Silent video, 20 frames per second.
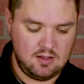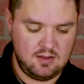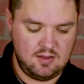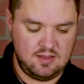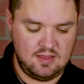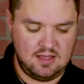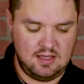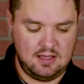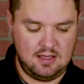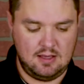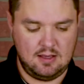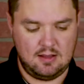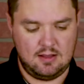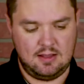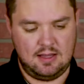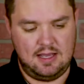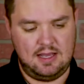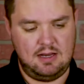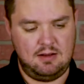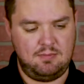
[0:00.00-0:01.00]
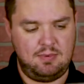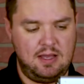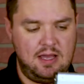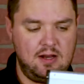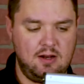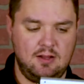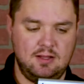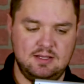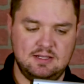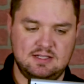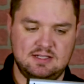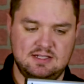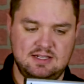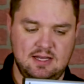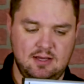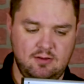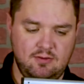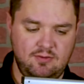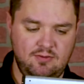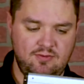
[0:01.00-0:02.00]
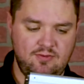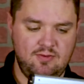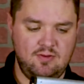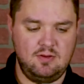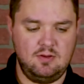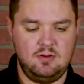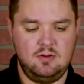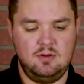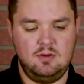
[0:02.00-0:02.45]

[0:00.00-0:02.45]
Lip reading: The light panel itself.